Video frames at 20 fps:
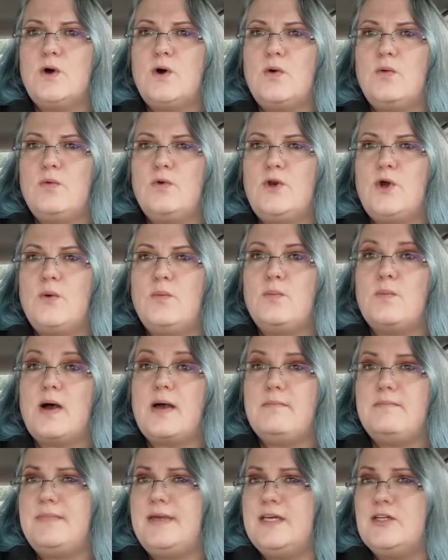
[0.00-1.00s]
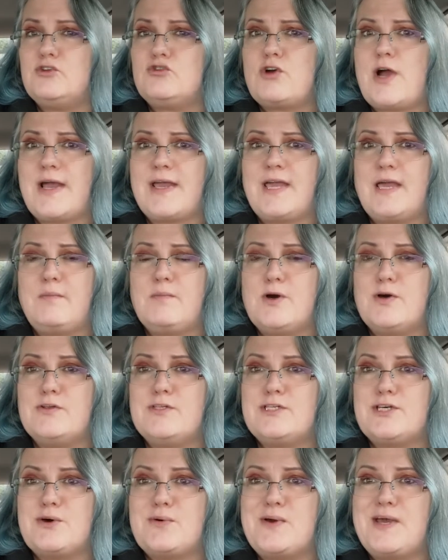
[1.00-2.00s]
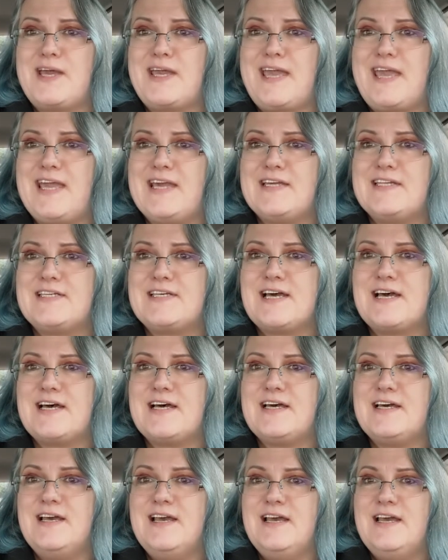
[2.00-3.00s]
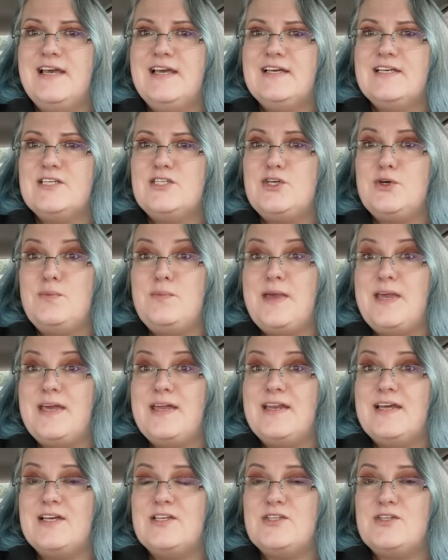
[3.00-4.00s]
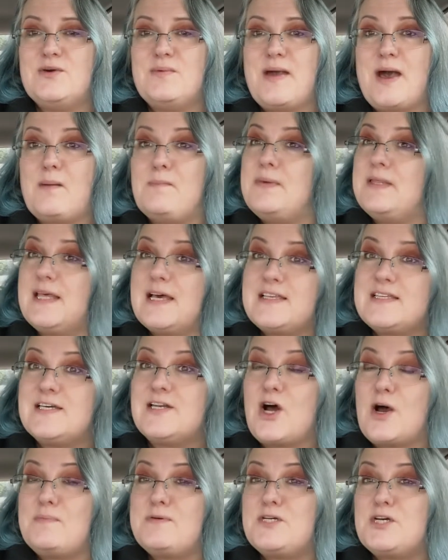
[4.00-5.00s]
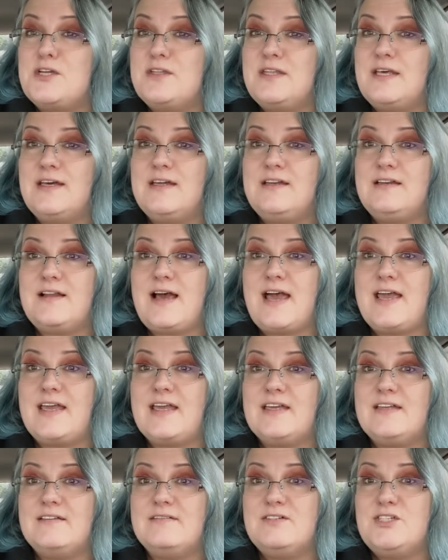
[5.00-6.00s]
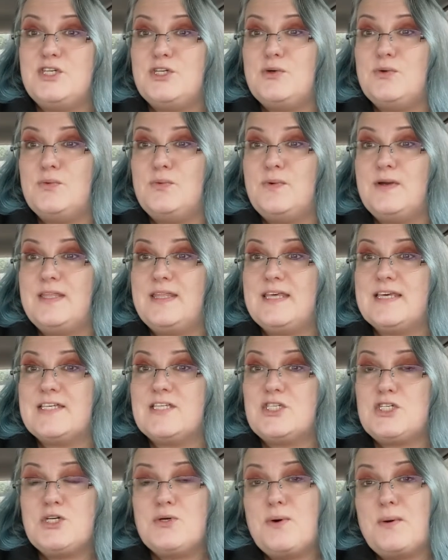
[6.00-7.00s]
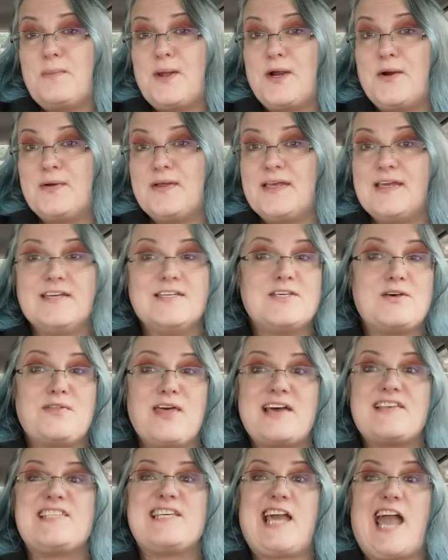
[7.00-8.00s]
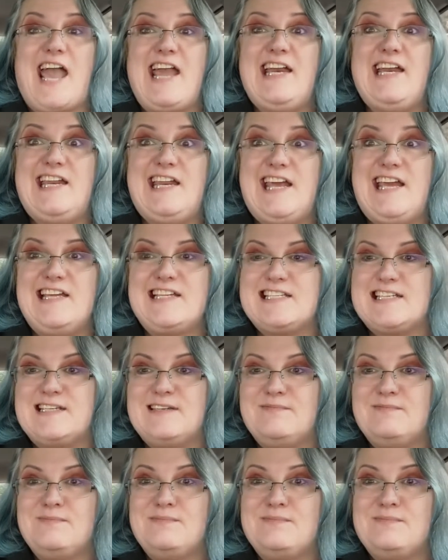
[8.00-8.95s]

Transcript: oh, nope, I'm in tracking mode, so it can't uh, zoom in and zoom out. But that's an option that I can do with this too, apparently. So that's kind of neat.